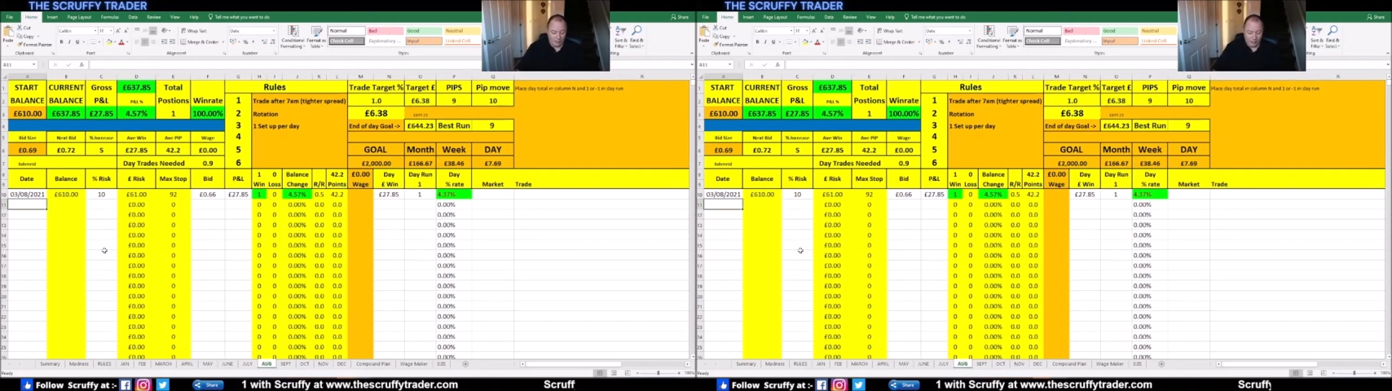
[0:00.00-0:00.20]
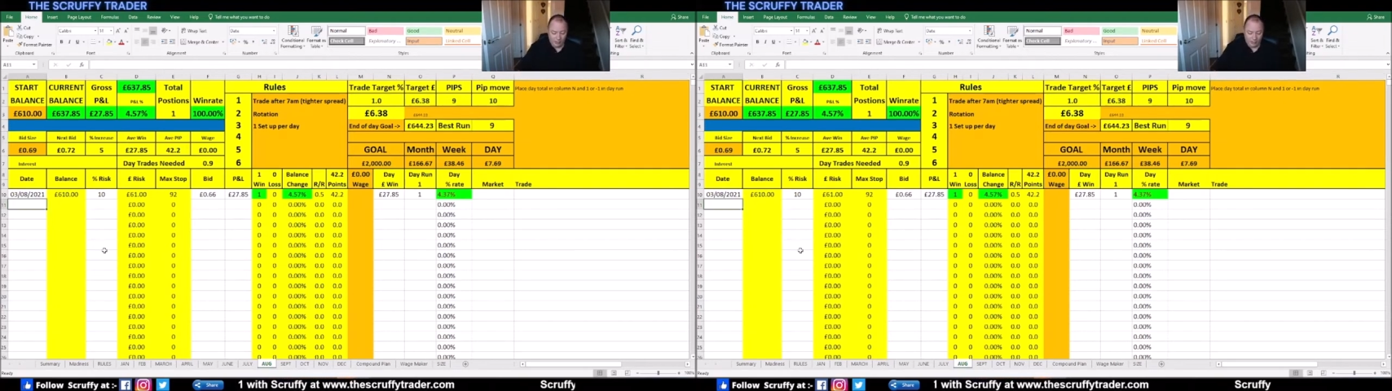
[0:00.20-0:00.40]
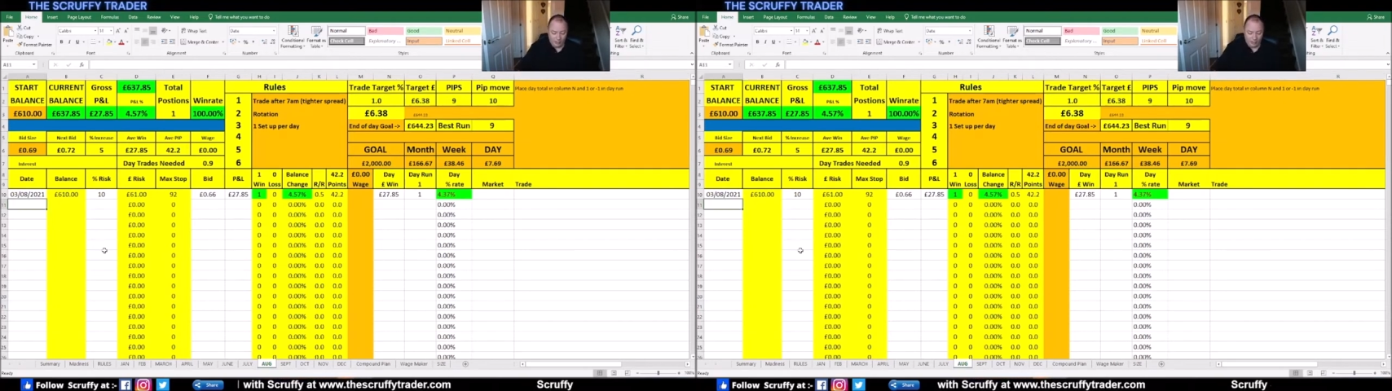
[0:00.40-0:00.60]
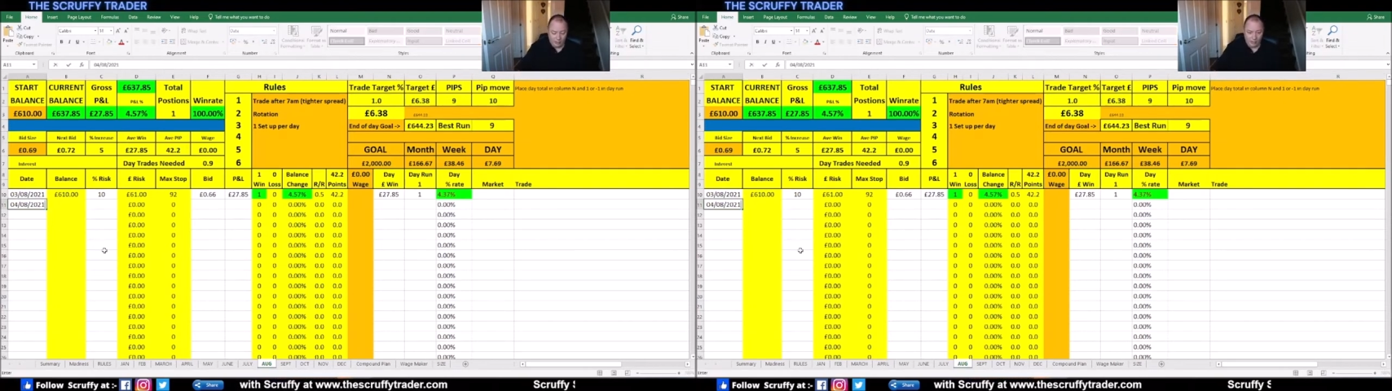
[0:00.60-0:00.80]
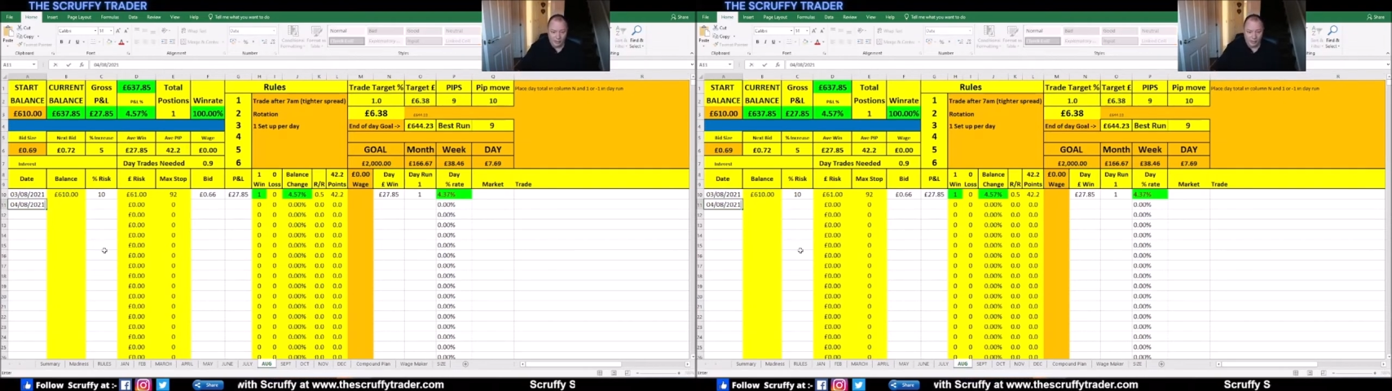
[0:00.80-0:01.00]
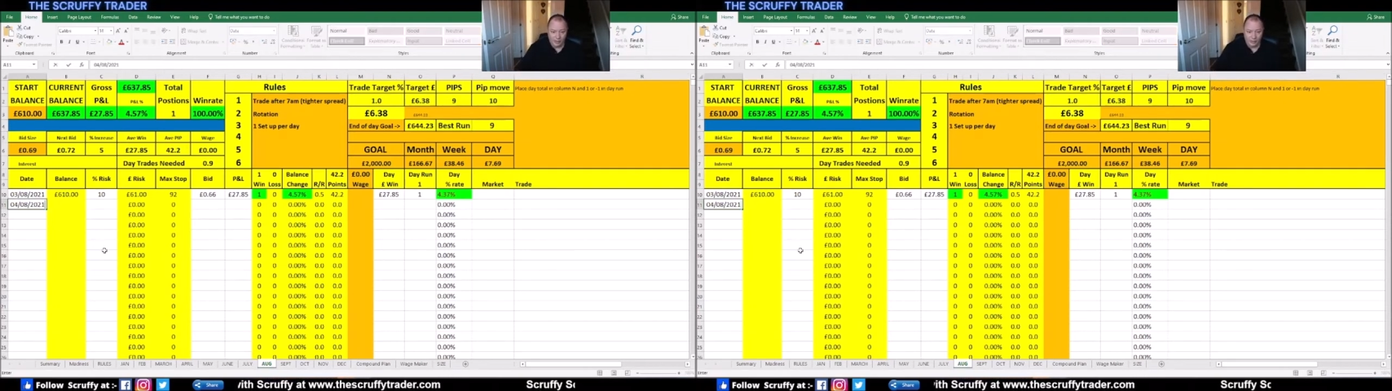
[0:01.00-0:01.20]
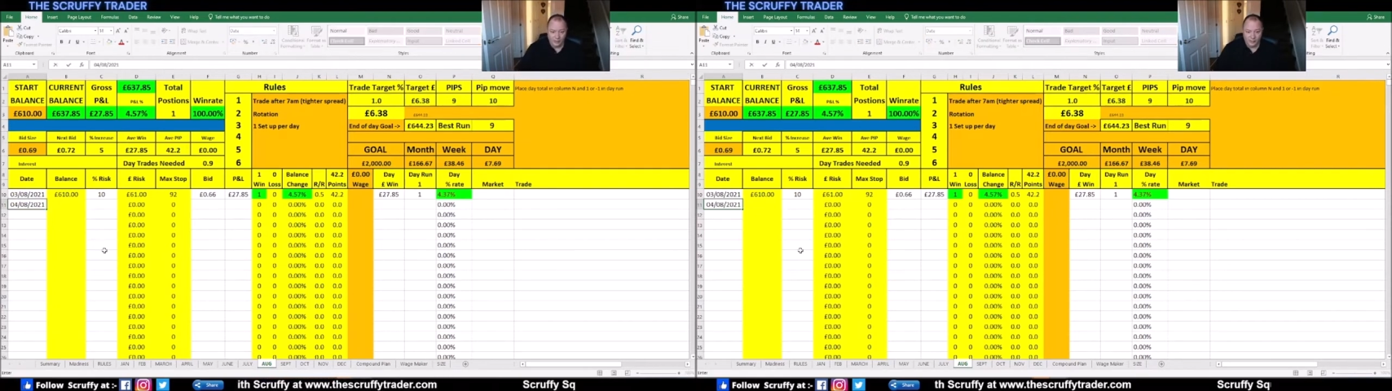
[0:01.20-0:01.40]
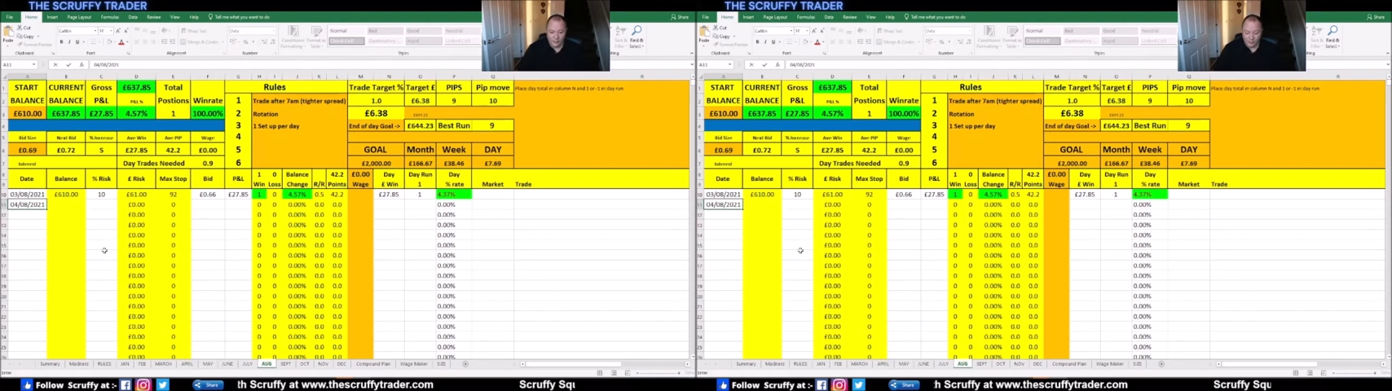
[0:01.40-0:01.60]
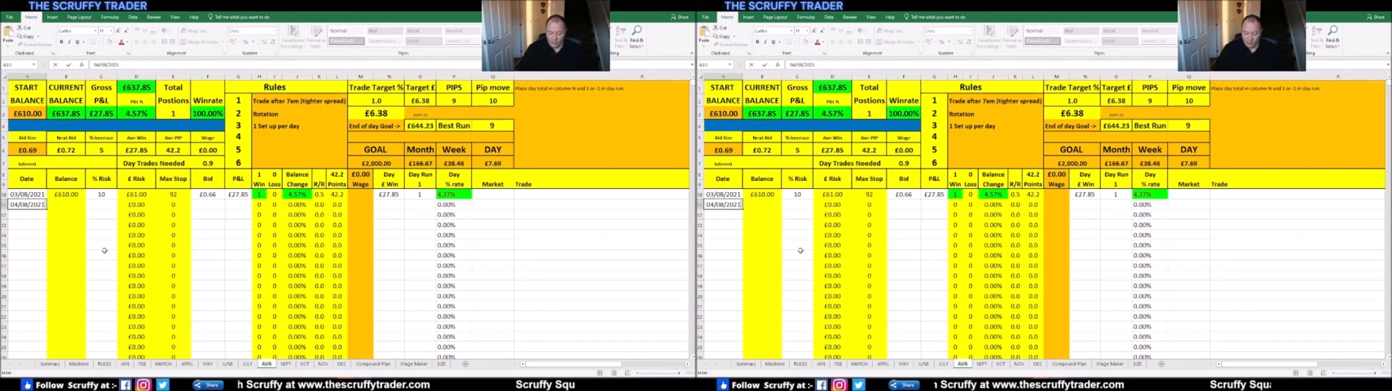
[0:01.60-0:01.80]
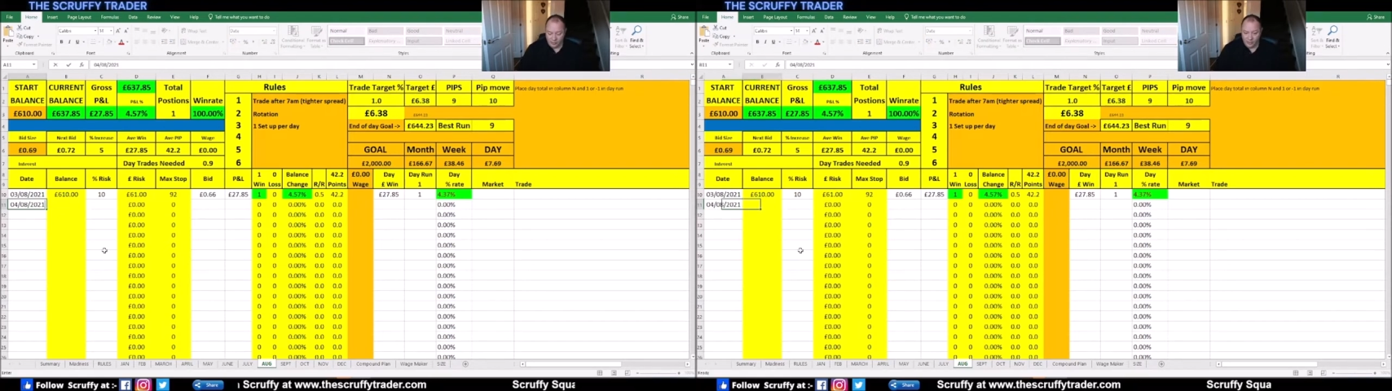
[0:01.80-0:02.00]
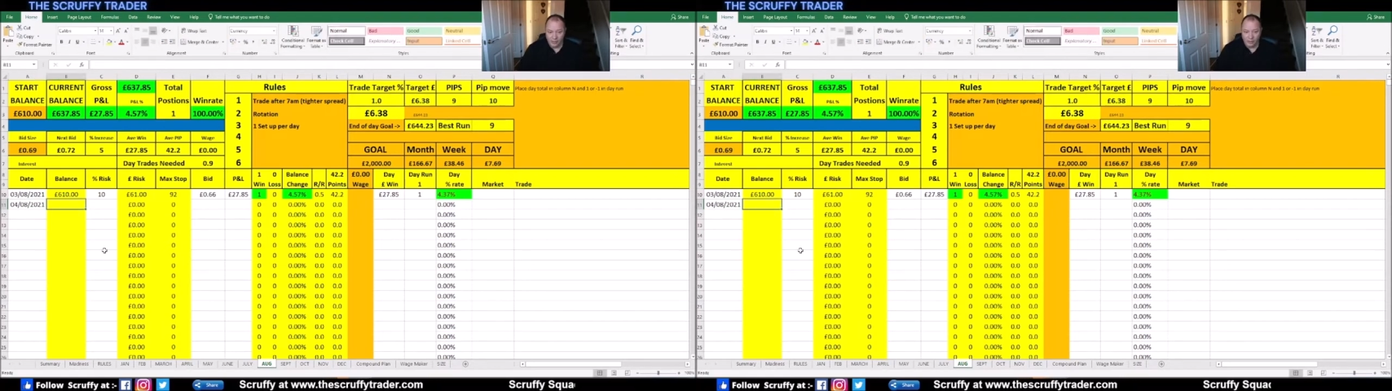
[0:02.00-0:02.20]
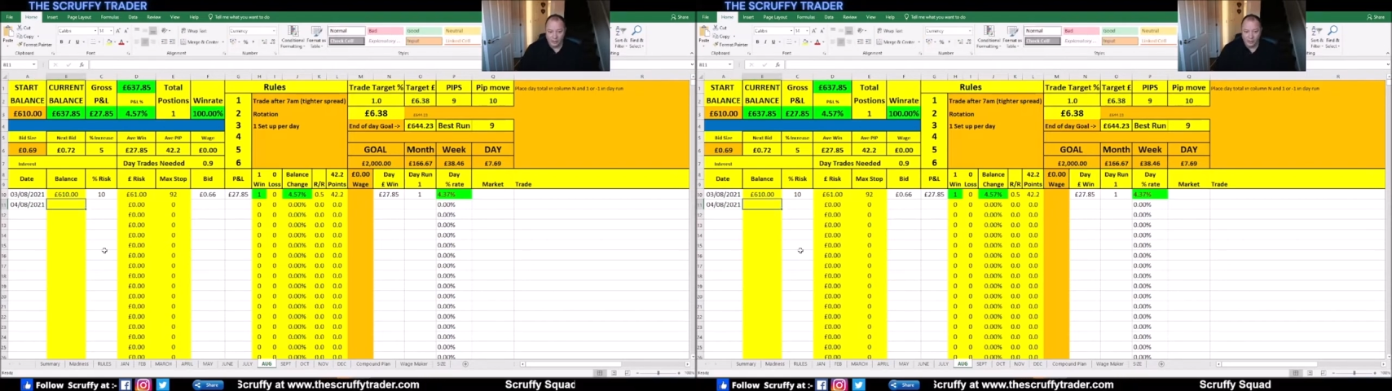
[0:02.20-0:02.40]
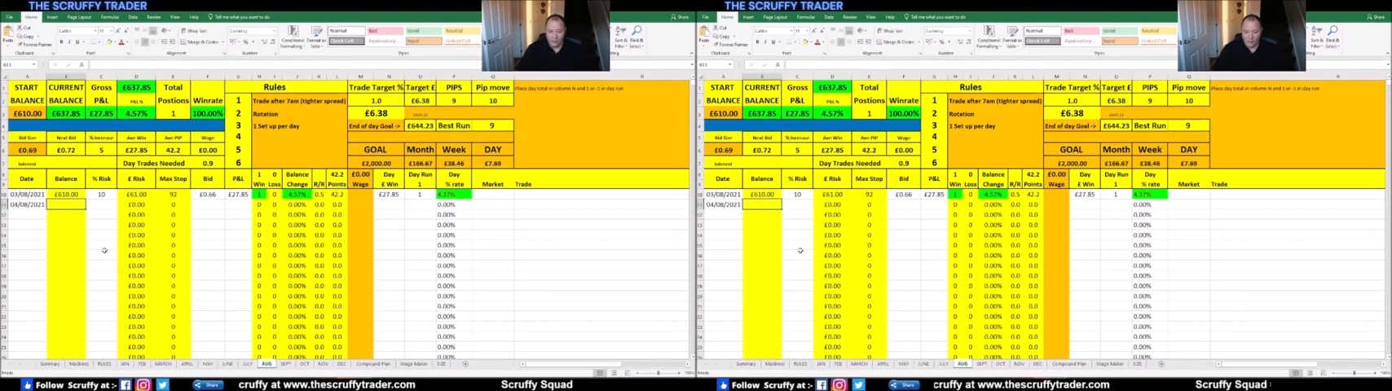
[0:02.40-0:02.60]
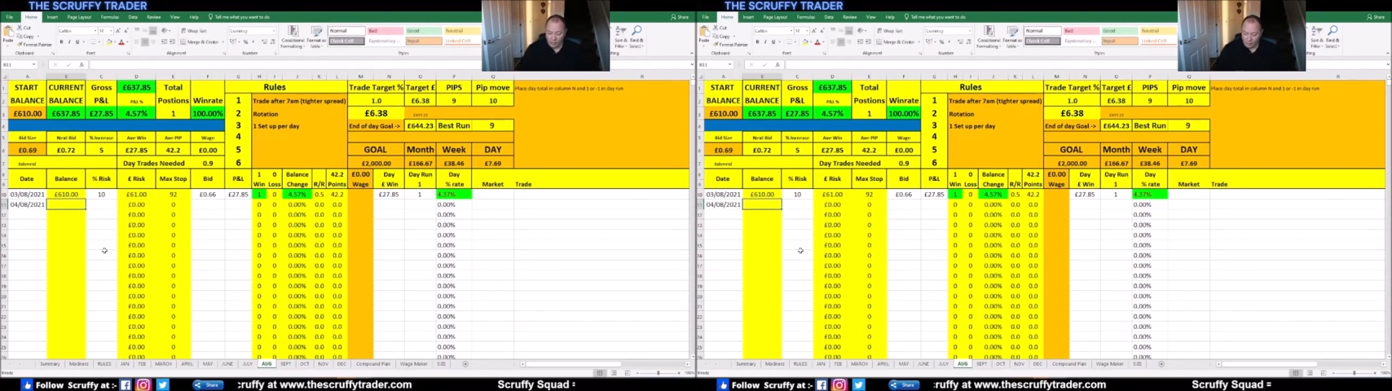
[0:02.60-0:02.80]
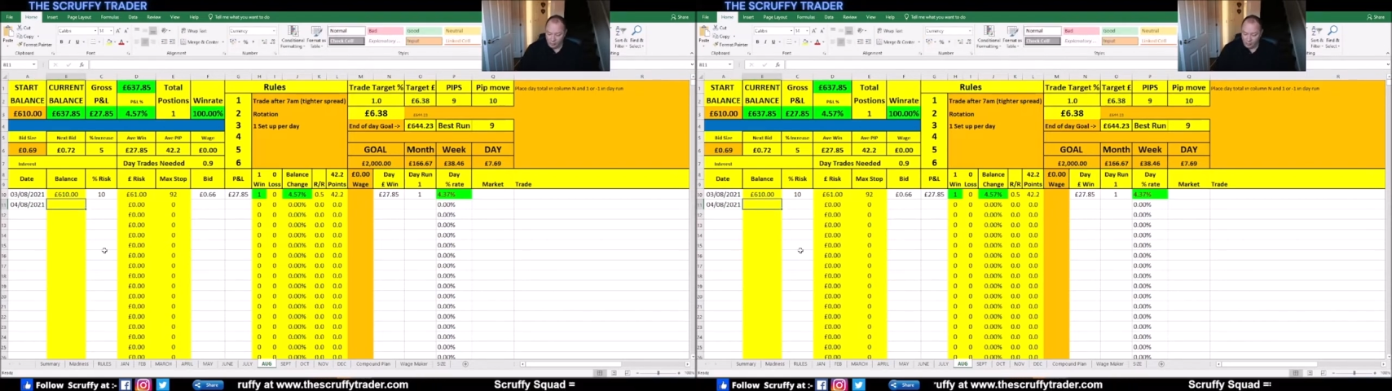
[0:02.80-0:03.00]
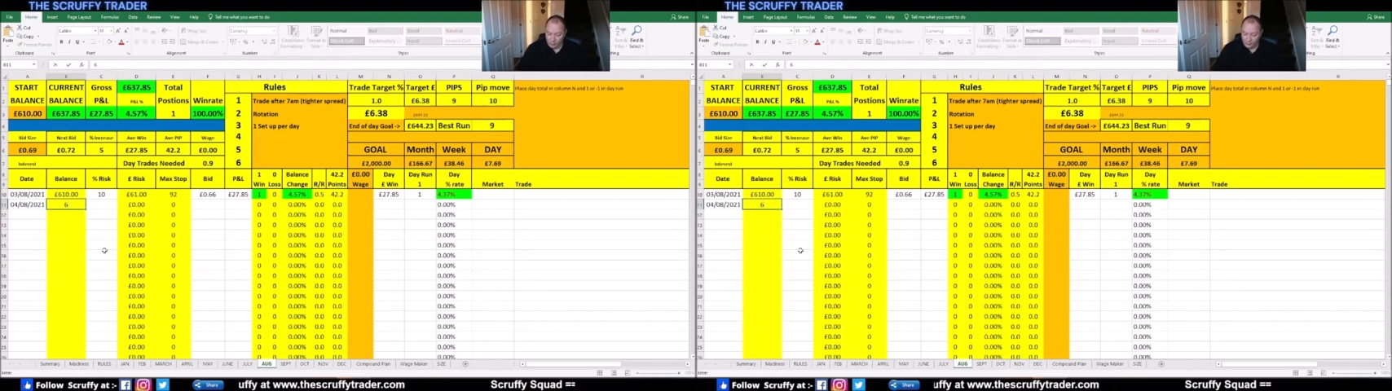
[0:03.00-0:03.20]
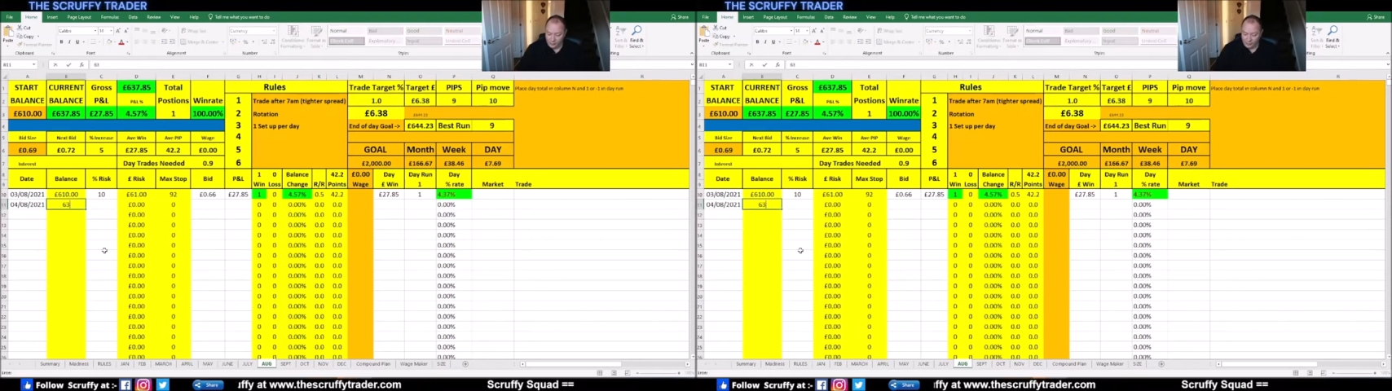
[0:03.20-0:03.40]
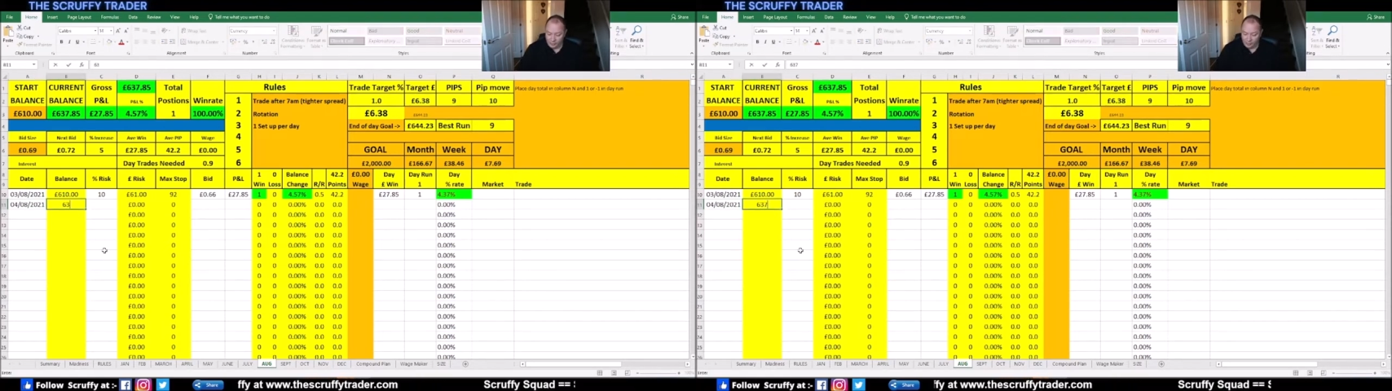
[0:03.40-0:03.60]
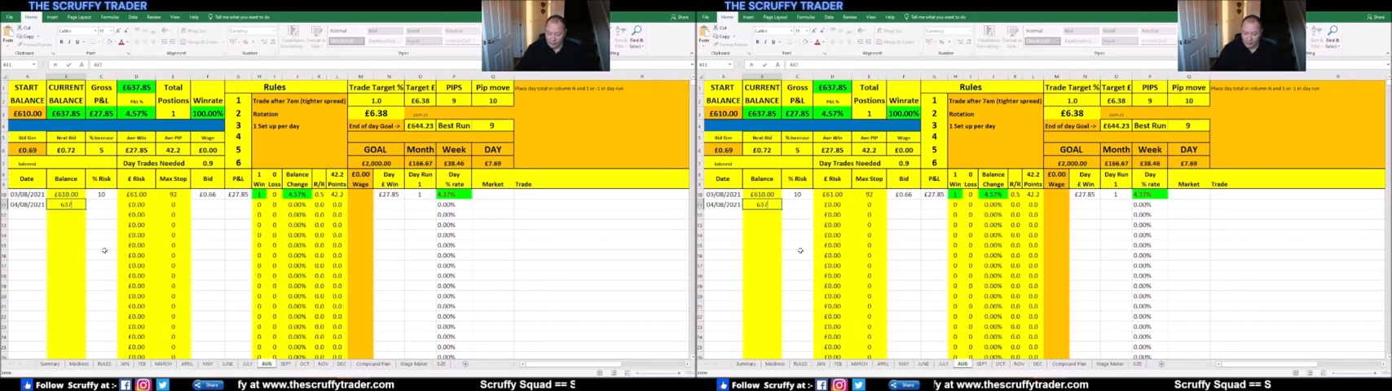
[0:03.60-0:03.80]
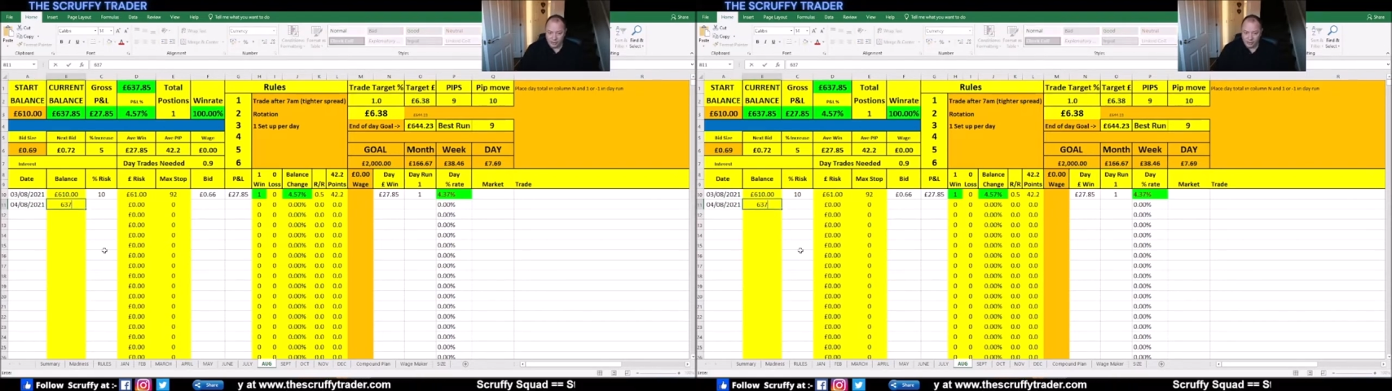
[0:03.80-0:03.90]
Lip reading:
Nobody's mouth can be seen.